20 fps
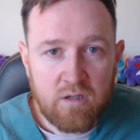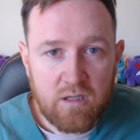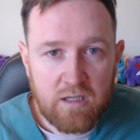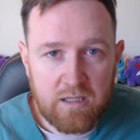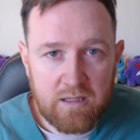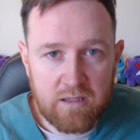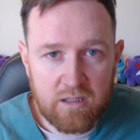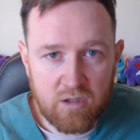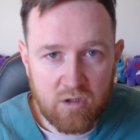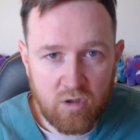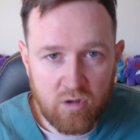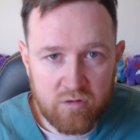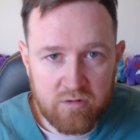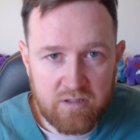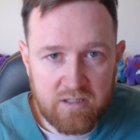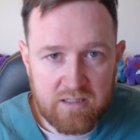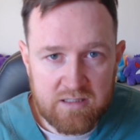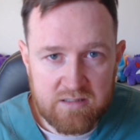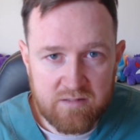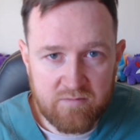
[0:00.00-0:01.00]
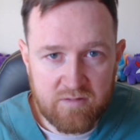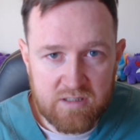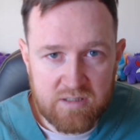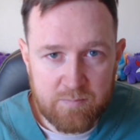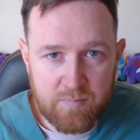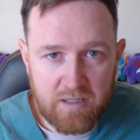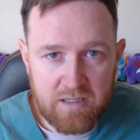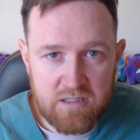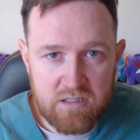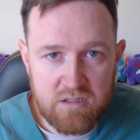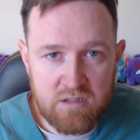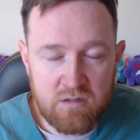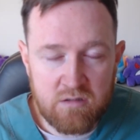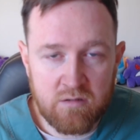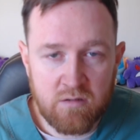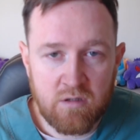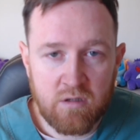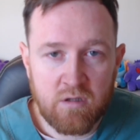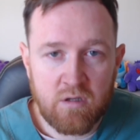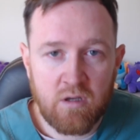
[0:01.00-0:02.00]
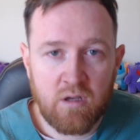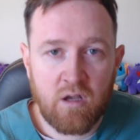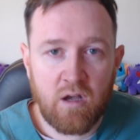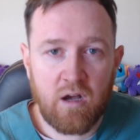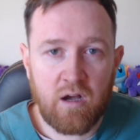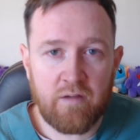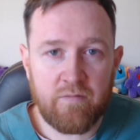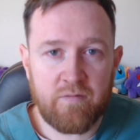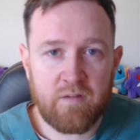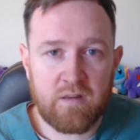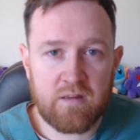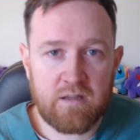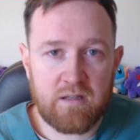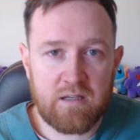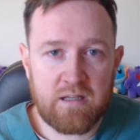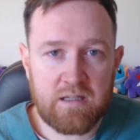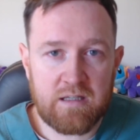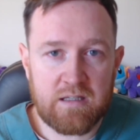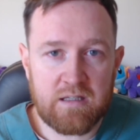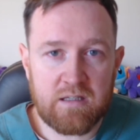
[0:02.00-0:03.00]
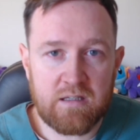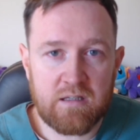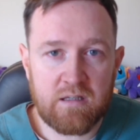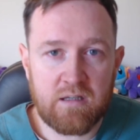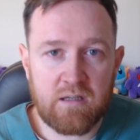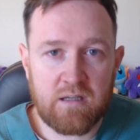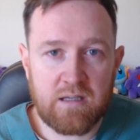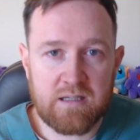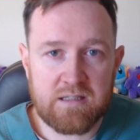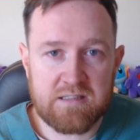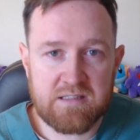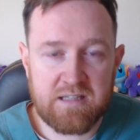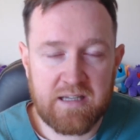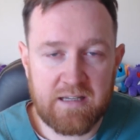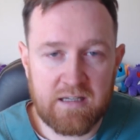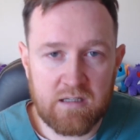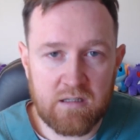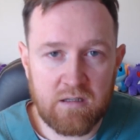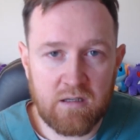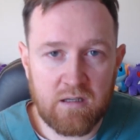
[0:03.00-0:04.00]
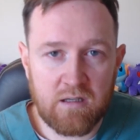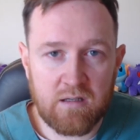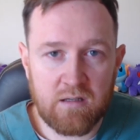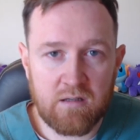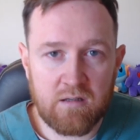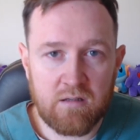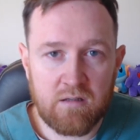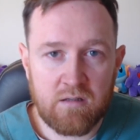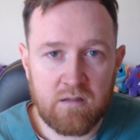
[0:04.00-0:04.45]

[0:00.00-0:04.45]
In the context of this patient, I think that he has taken a